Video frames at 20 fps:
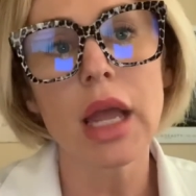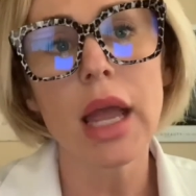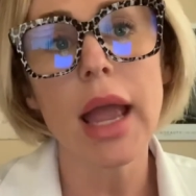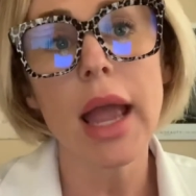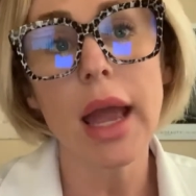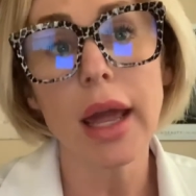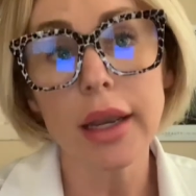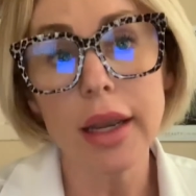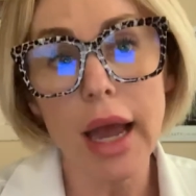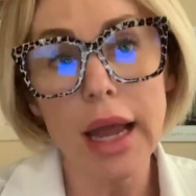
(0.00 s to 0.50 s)

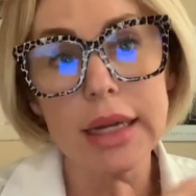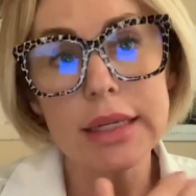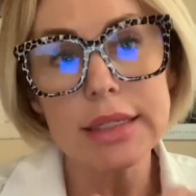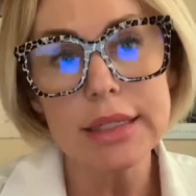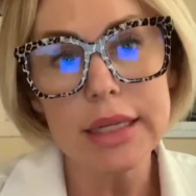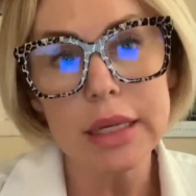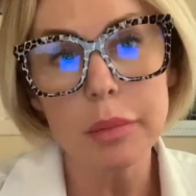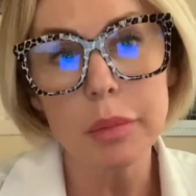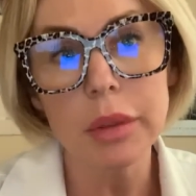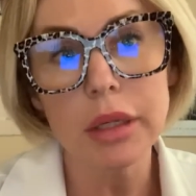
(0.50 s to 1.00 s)
And I
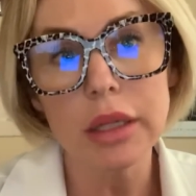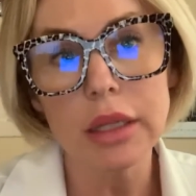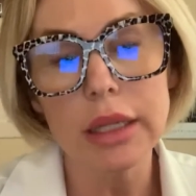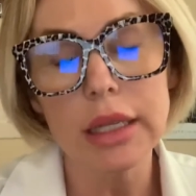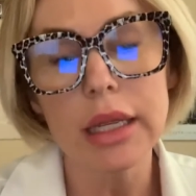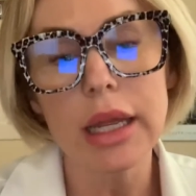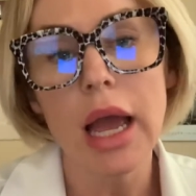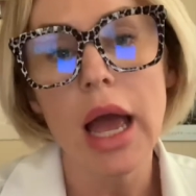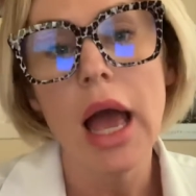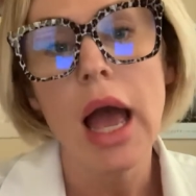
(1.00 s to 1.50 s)

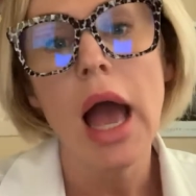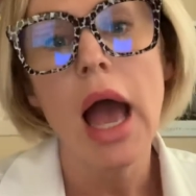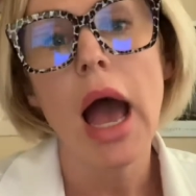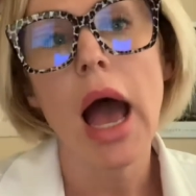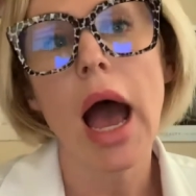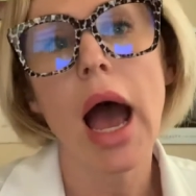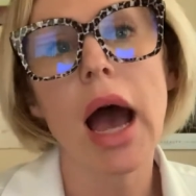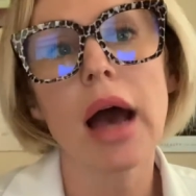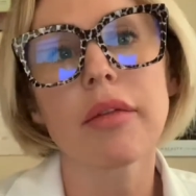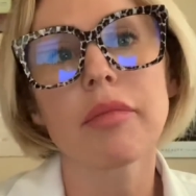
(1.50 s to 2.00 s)
typically
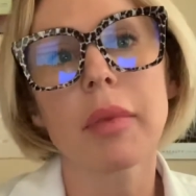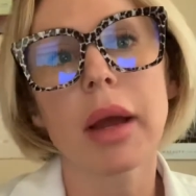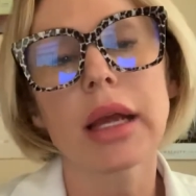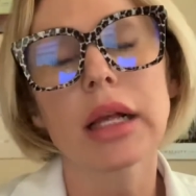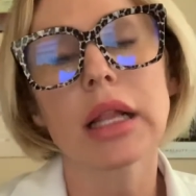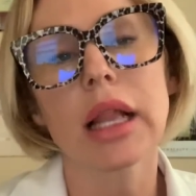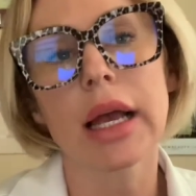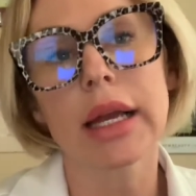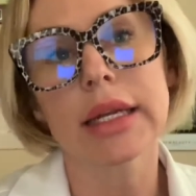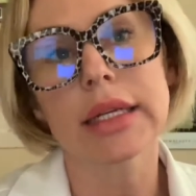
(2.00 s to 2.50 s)
have my
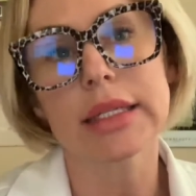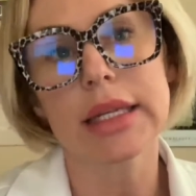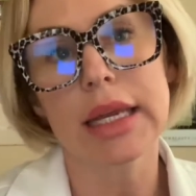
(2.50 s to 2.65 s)
client